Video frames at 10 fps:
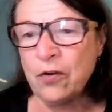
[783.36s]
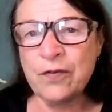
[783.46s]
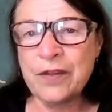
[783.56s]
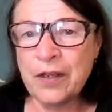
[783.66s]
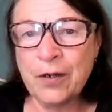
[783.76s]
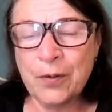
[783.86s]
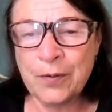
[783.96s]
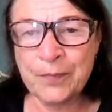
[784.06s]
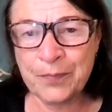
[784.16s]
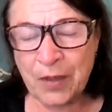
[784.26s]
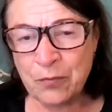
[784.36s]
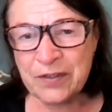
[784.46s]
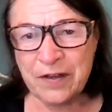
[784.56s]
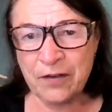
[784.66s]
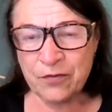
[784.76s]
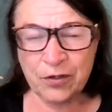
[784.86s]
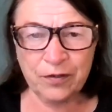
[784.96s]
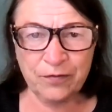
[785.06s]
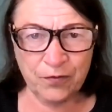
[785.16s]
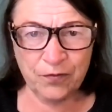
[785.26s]
over there. I went to Africa
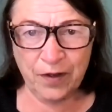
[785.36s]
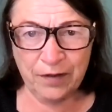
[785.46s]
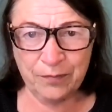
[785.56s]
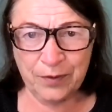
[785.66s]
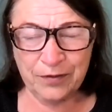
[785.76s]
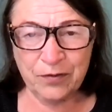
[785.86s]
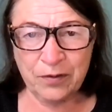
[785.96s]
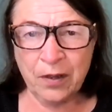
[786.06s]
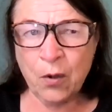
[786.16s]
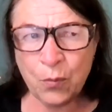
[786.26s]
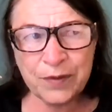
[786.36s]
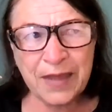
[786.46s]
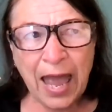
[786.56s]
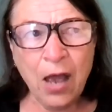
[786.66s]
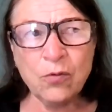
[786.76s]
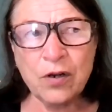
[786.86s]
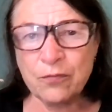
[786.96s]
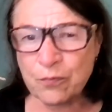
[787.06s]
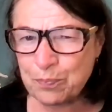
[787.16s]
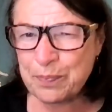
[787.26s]
for 5 months without a
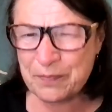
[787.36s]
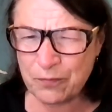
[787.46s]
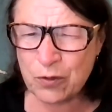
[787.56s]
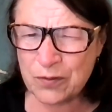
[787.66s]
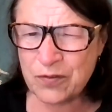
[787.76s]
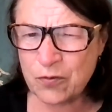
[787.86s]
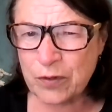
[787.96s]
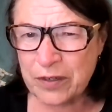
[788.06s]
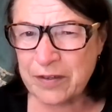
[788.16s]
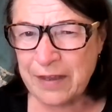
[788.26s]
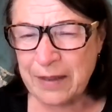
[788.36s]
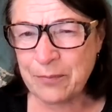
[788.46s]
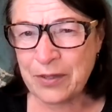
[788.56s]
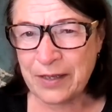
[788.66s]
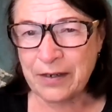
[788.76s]
real strict game plan.